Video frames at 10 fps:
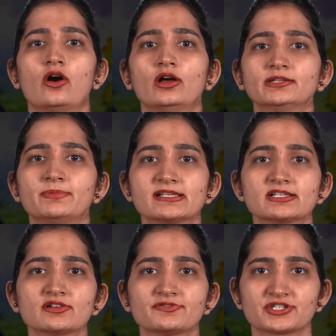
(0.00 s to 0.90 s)
On the
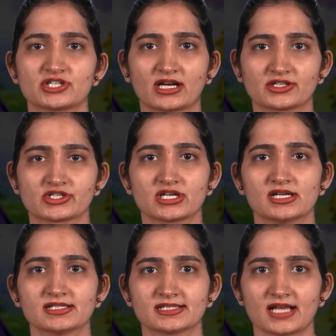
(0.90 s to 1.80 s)
basis of
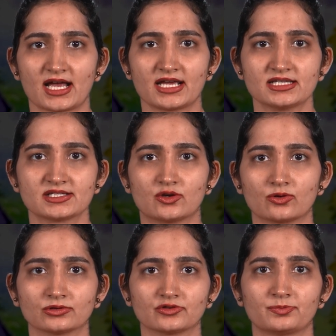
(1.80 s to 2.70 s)
structure, size,
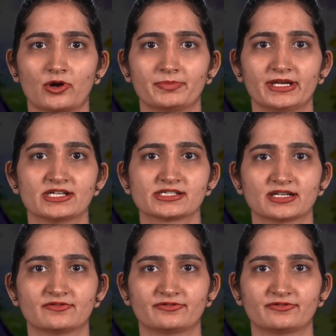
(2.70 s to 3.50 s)
growth of population and